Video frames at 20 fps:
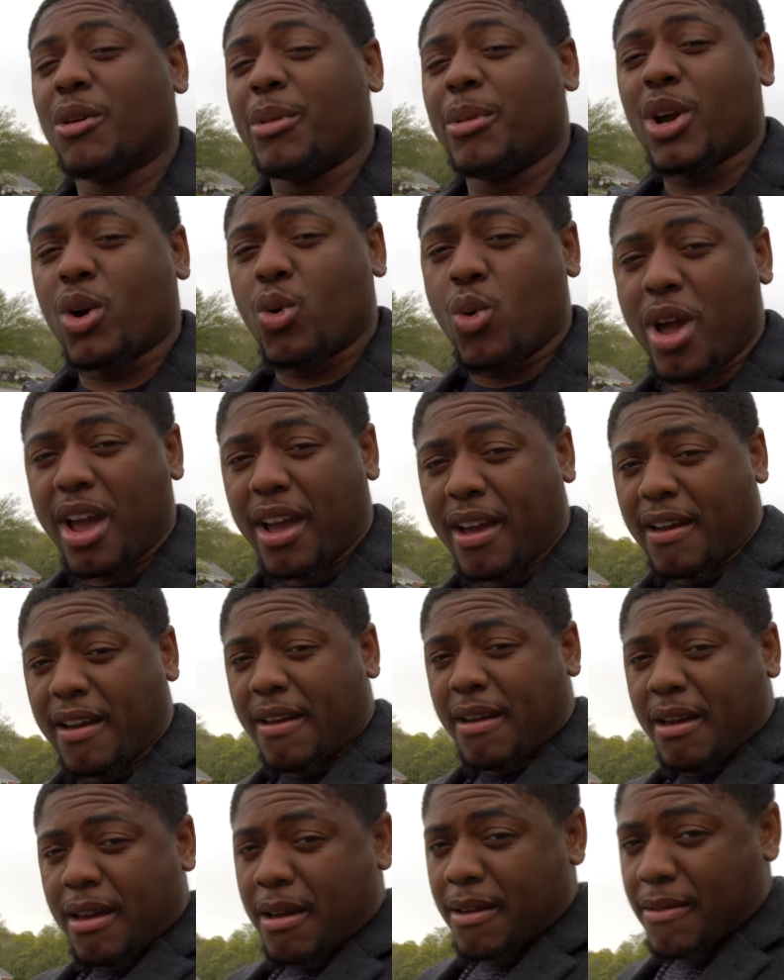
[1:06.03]
gonna be a quick
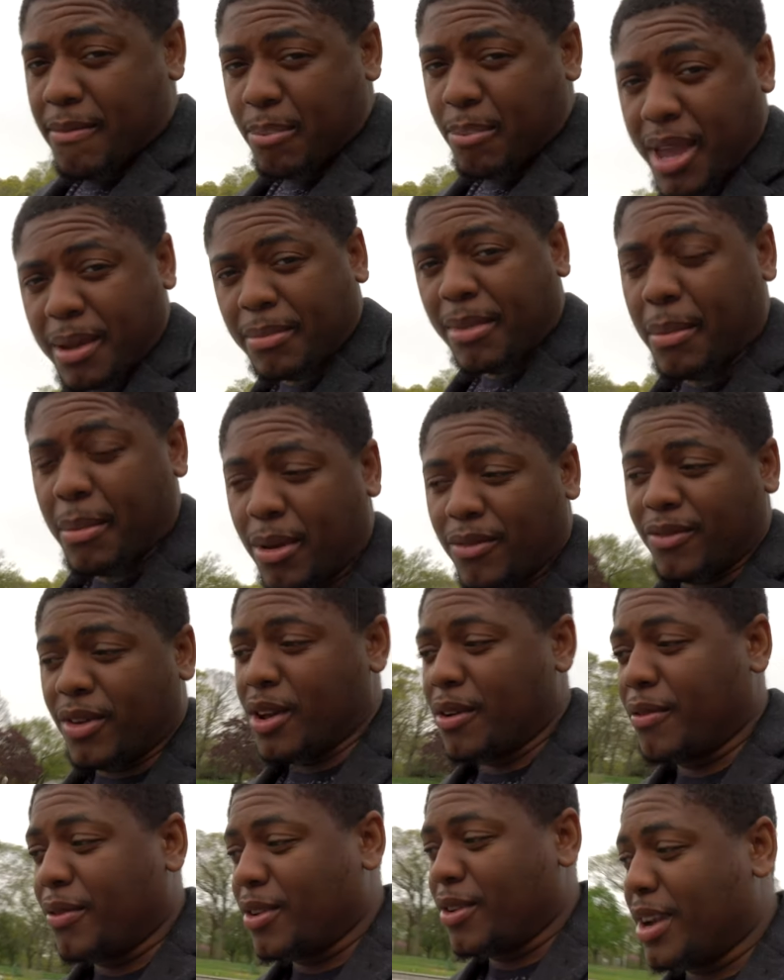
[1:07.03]
BMW
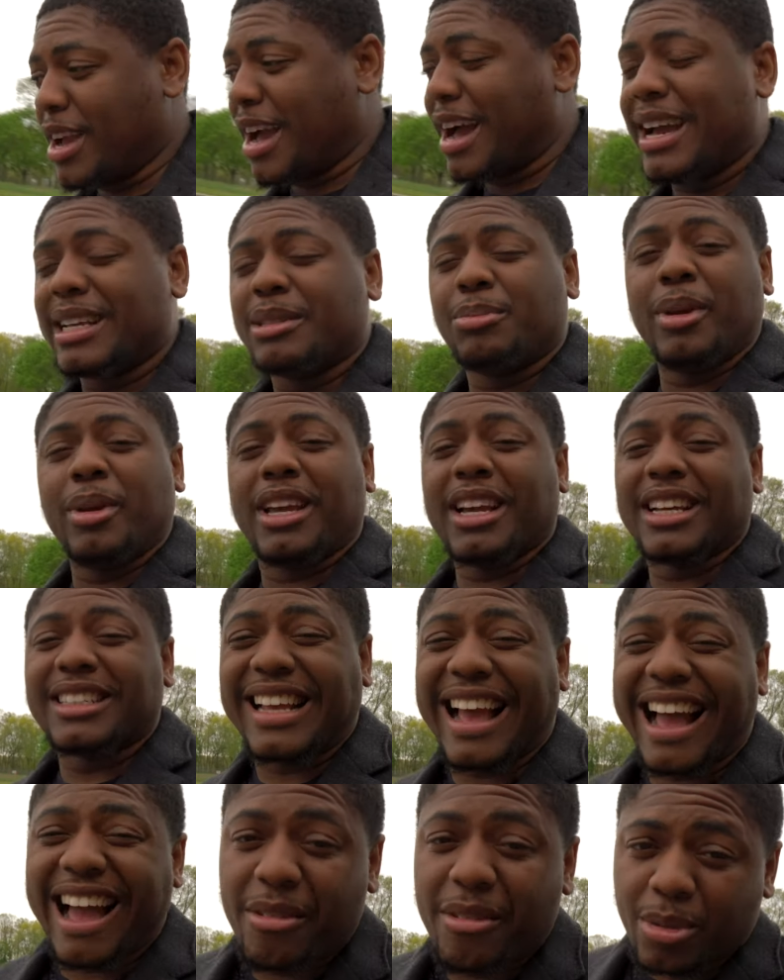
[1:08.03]
video for you guys
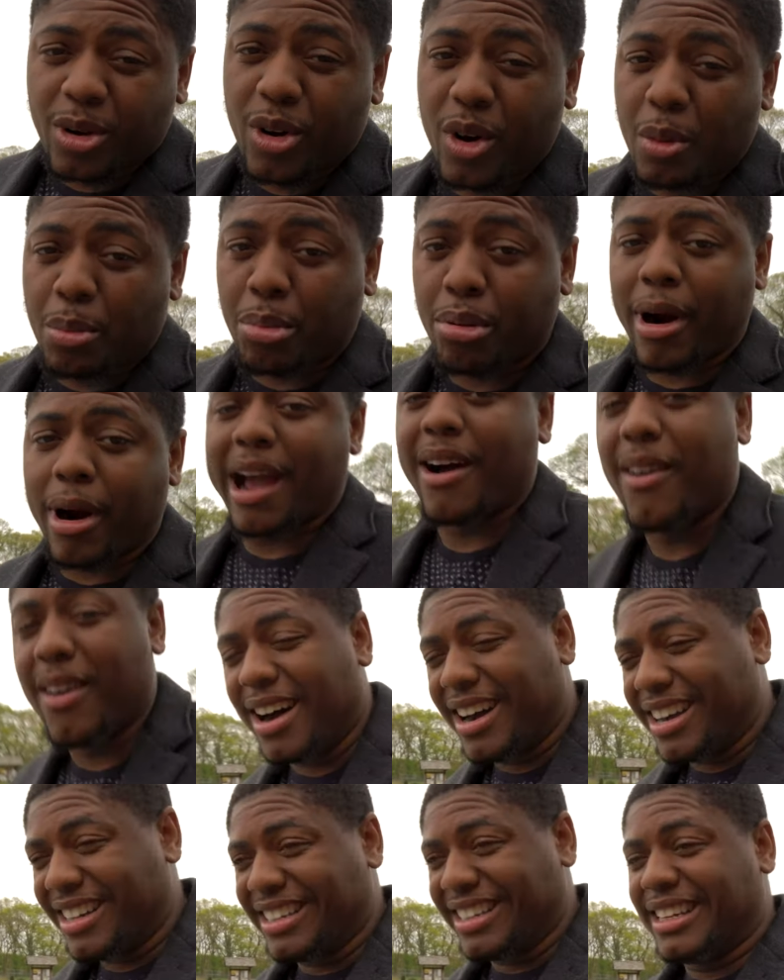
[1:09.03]
because I've been on a prowl
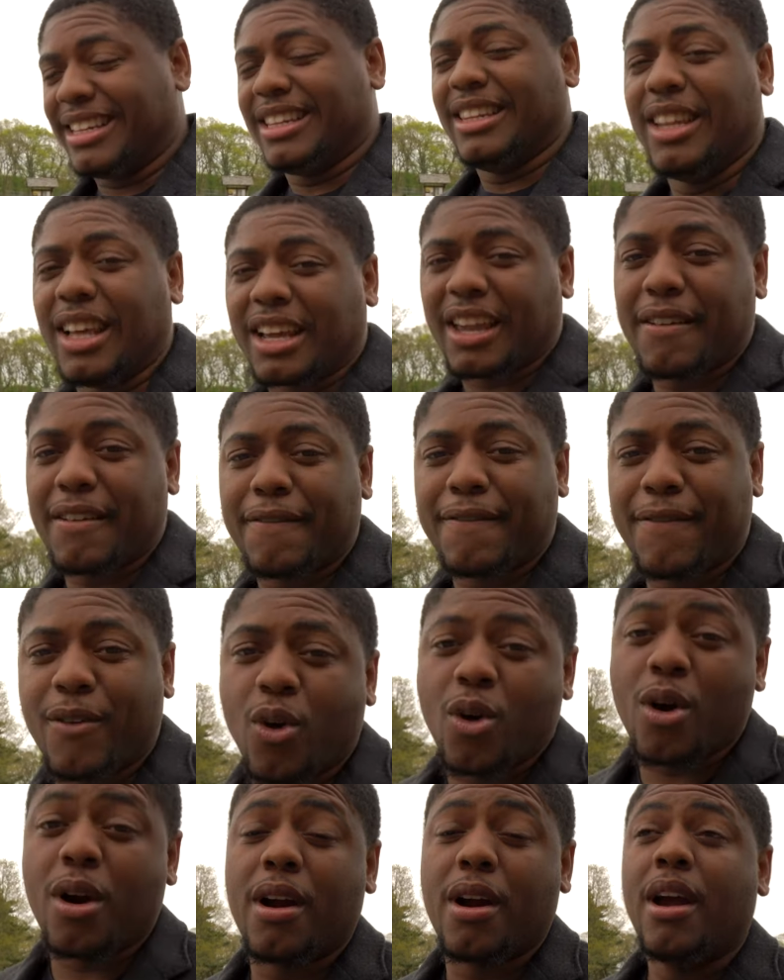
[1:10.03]
hunting looking
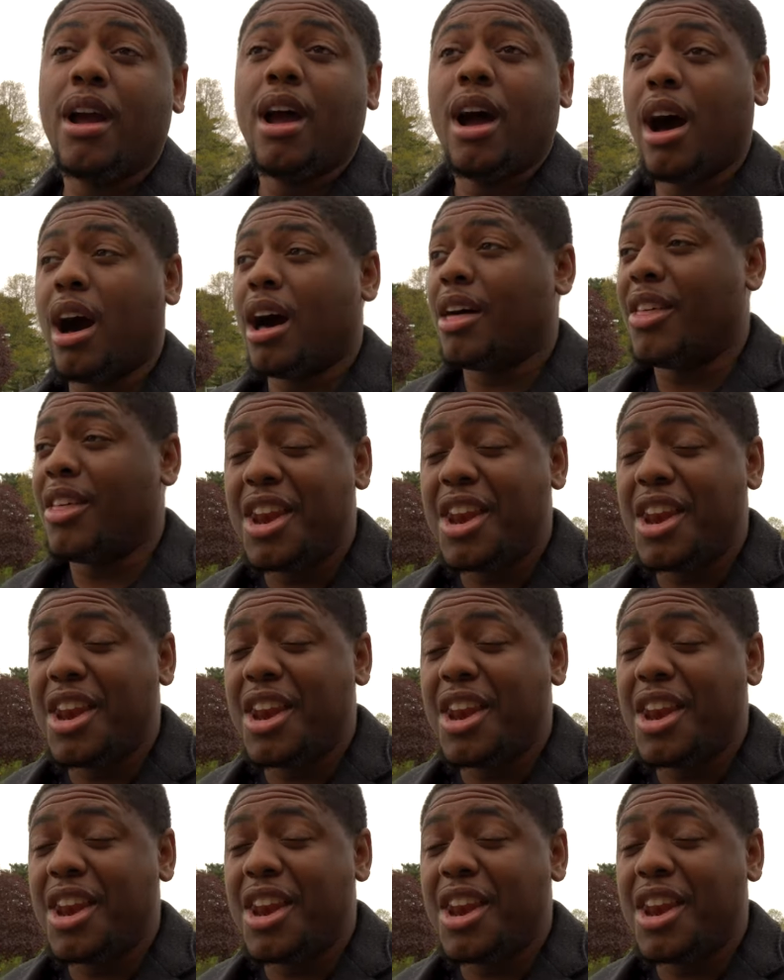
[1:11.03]
for uh,